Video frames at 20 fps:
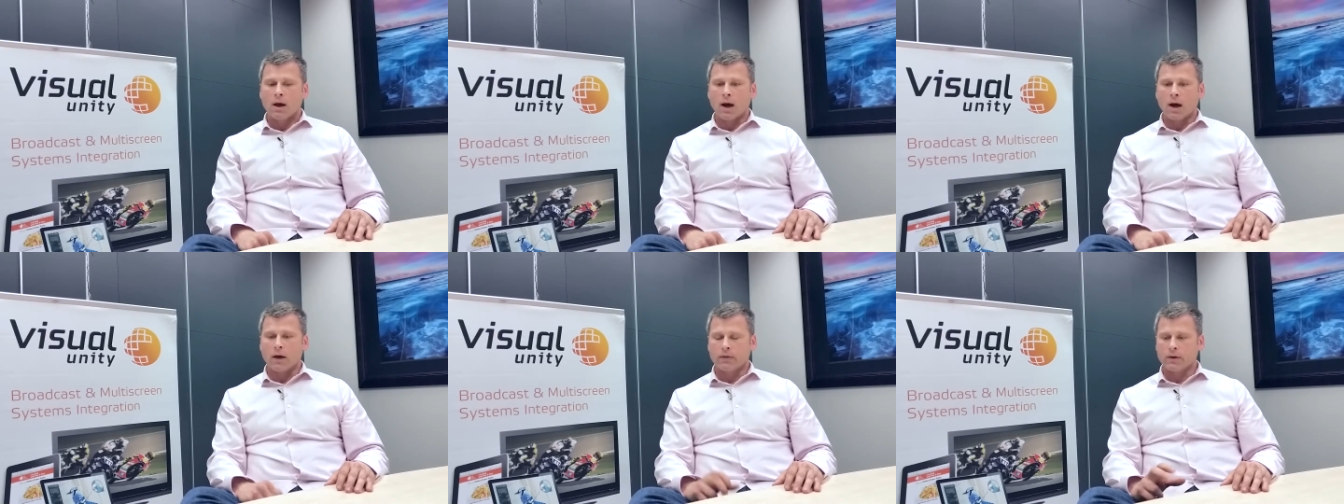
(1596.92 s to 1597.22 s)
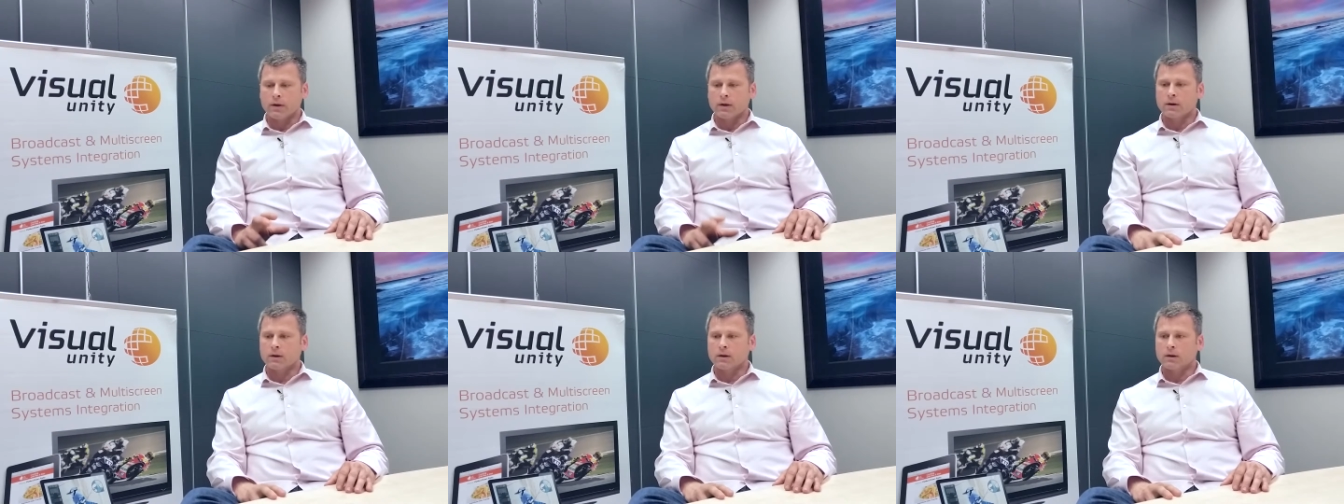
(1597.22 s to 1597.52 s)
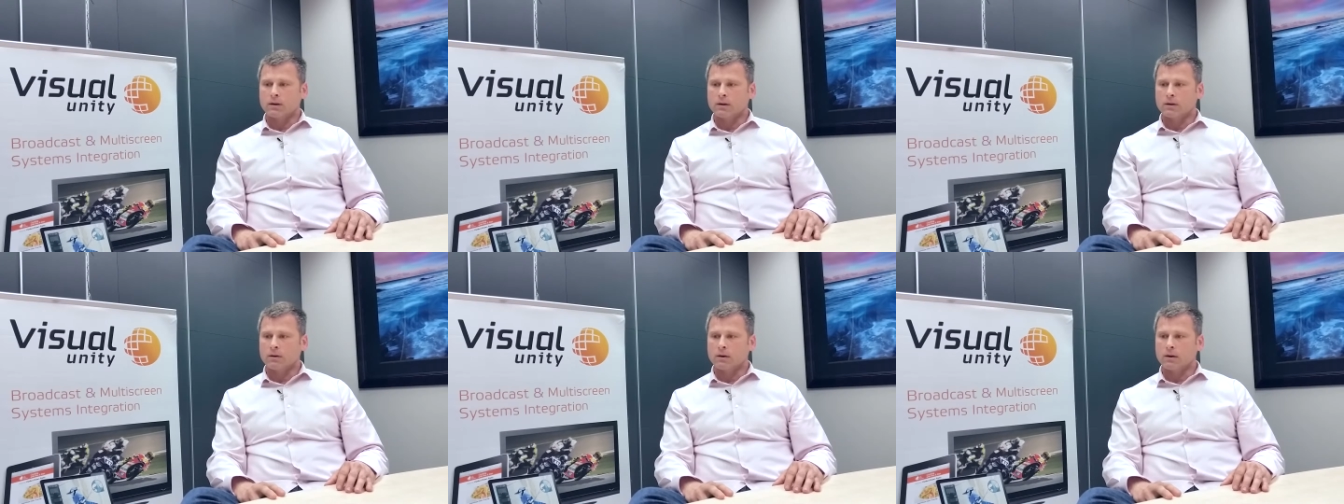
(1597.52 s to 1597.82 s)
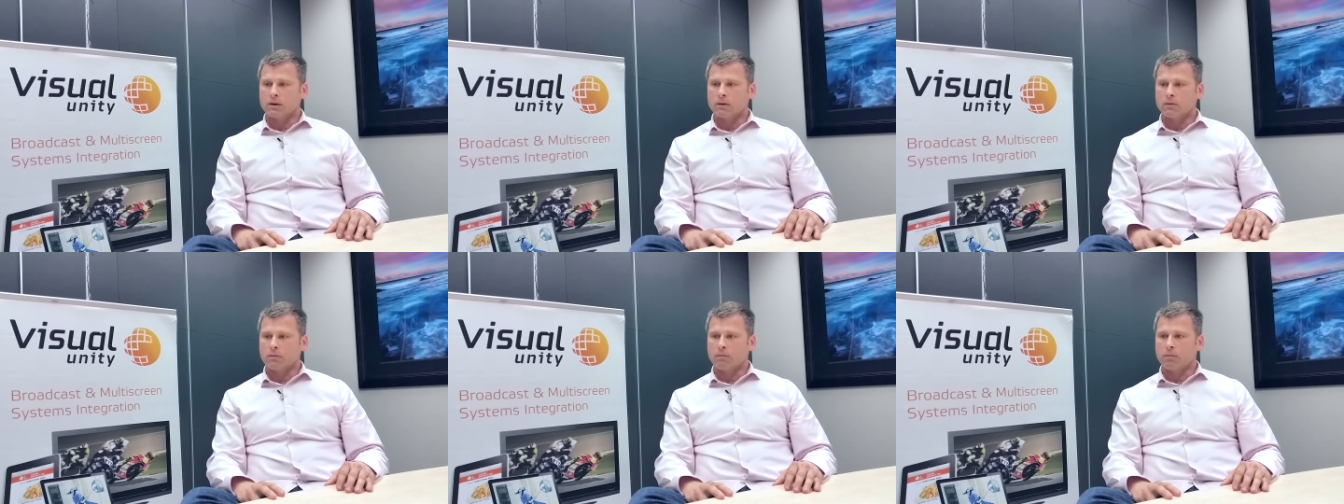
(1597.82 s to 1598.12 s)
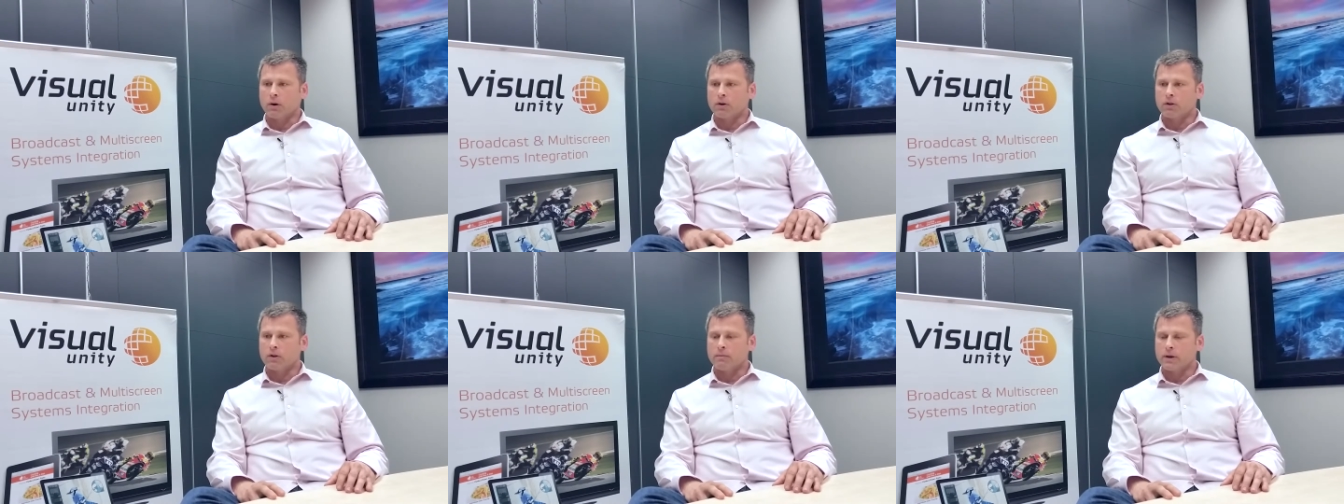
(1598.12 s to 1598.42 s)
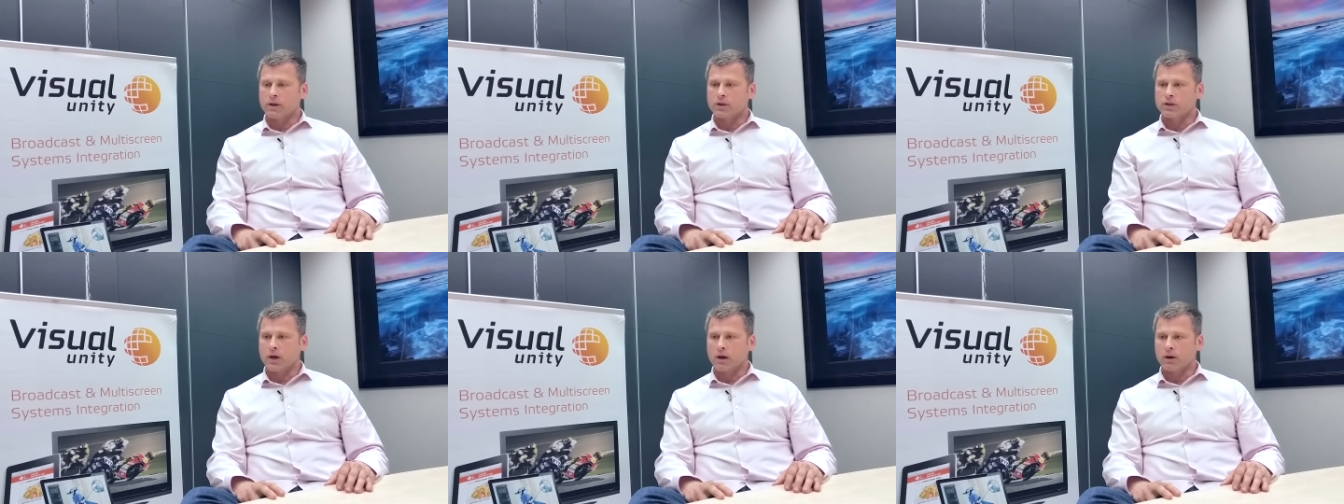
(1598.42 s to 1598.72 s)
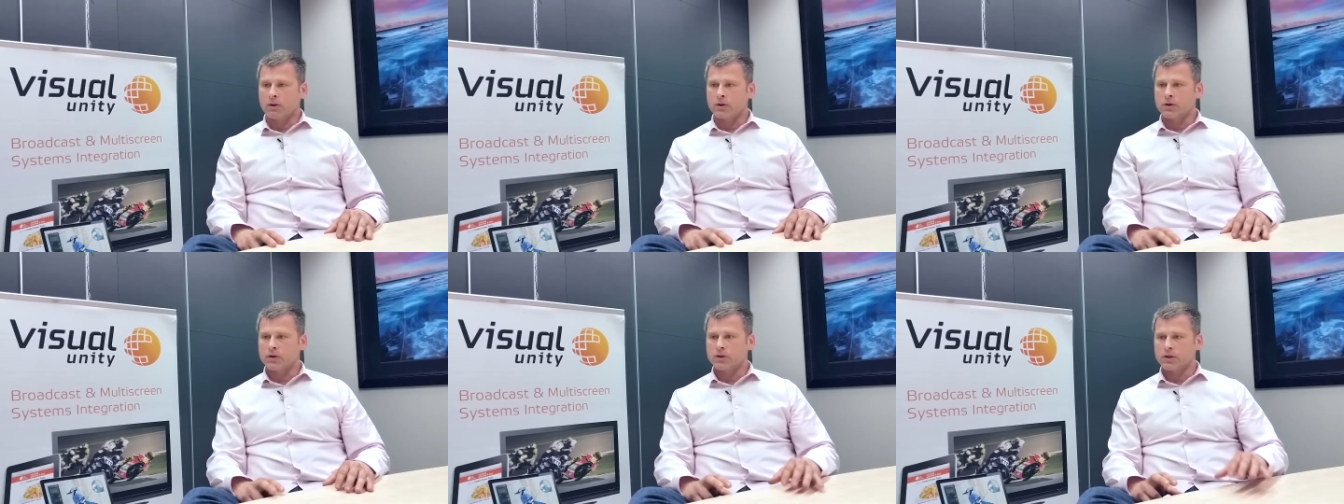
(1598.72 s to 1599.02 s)
I think part of the big
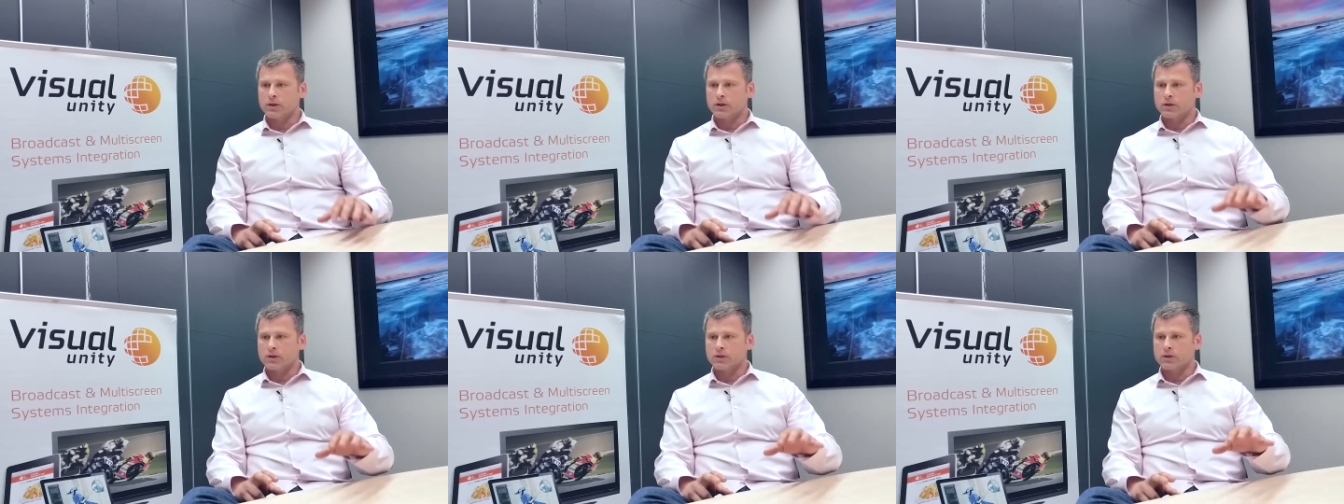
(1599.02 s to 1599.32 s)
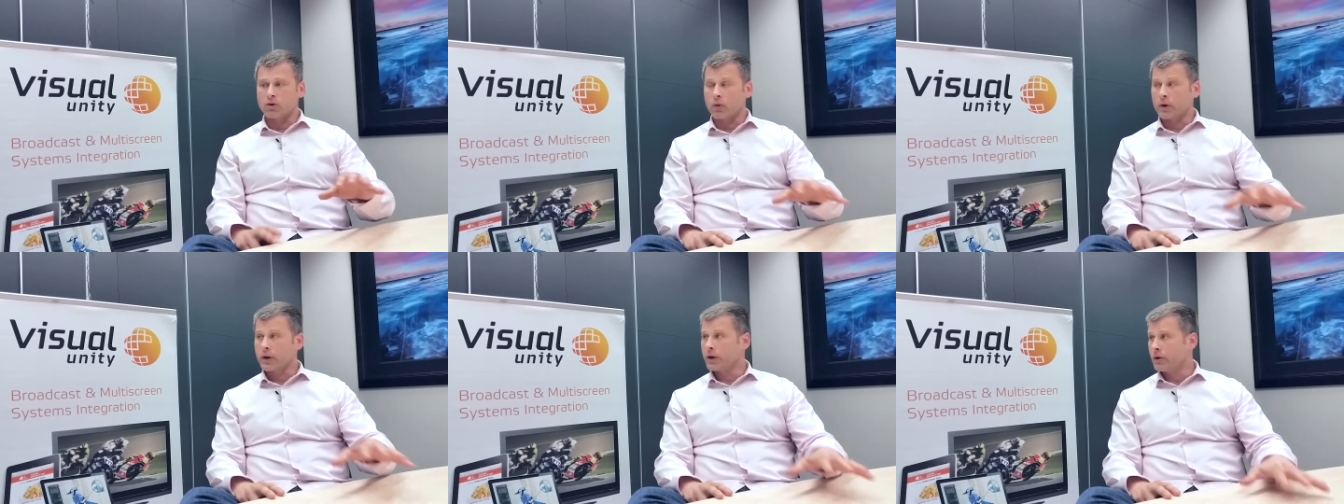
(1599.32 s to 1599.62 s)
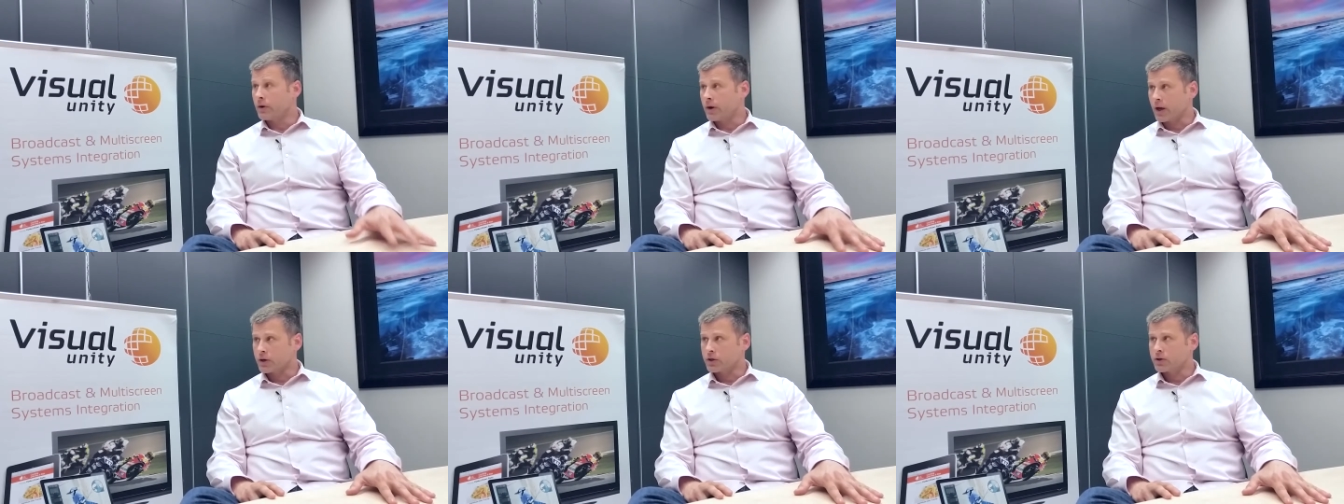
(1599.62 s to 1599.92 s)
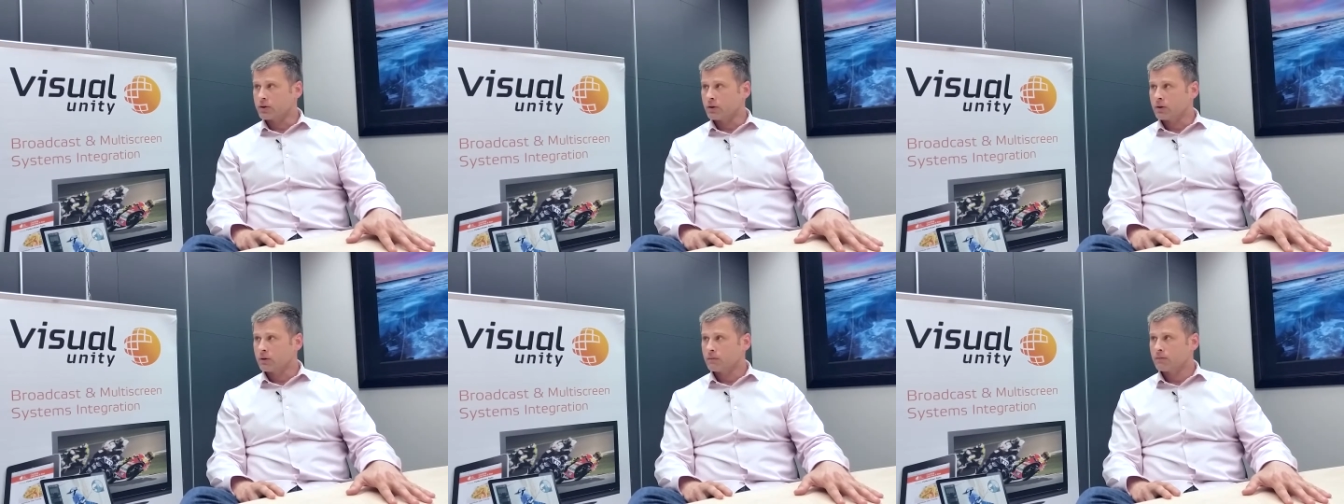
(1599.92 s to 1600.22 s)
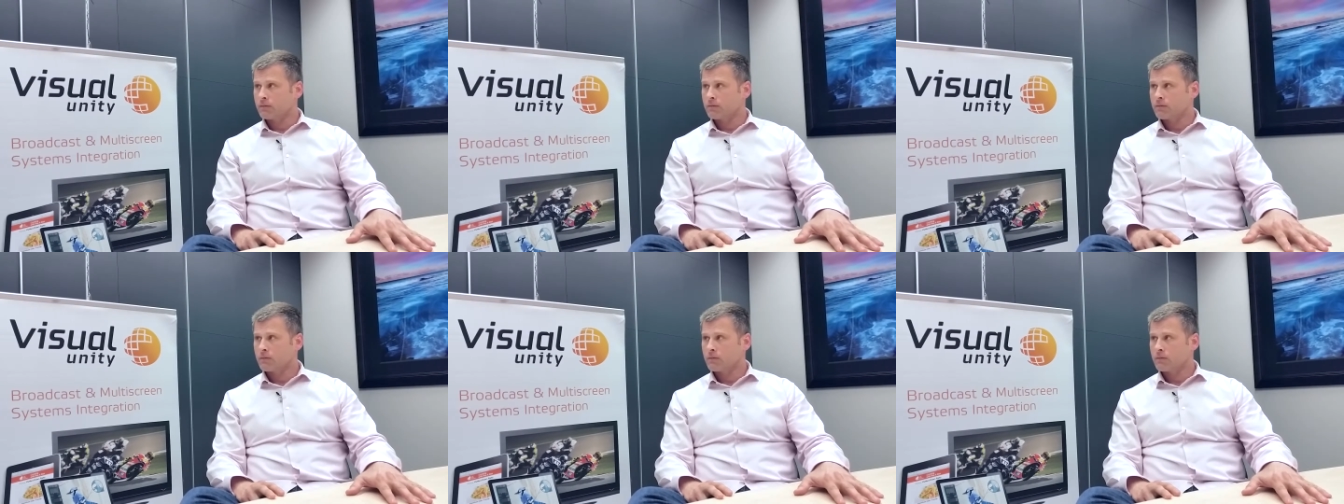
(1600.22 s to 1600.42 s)
challenge is going international.